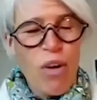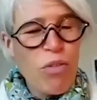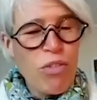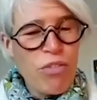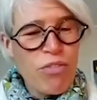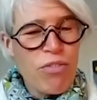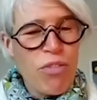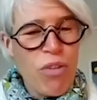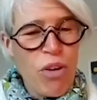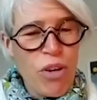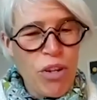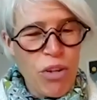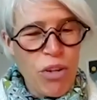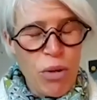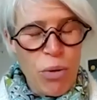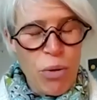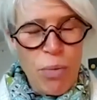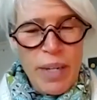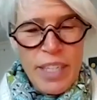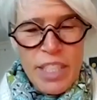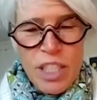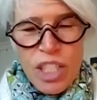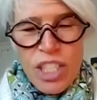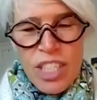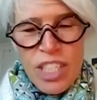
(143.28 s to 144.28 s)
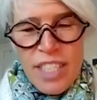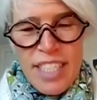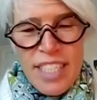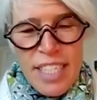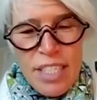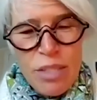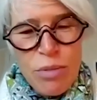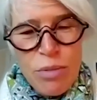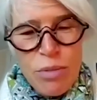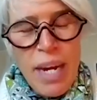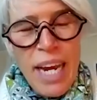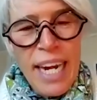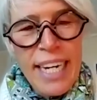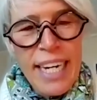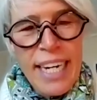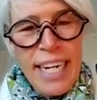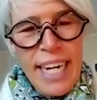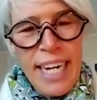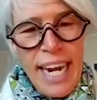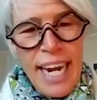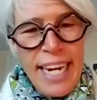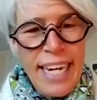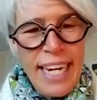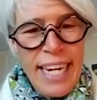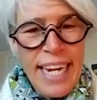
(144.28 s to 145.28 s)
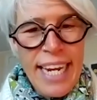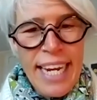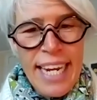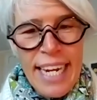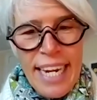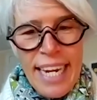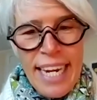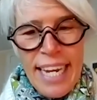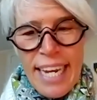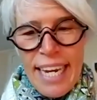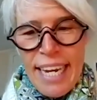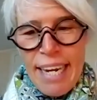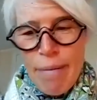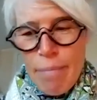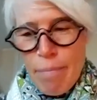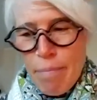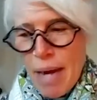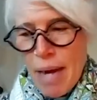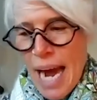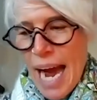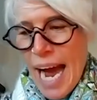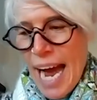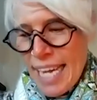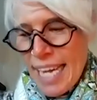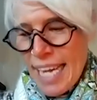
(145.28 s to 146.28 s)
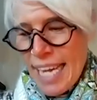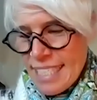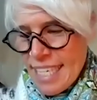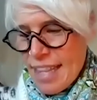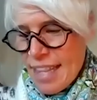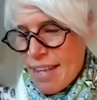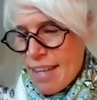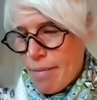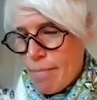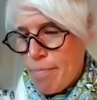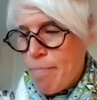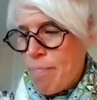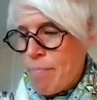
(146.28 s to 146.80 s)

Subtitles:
for your questions as well, and I can ask them.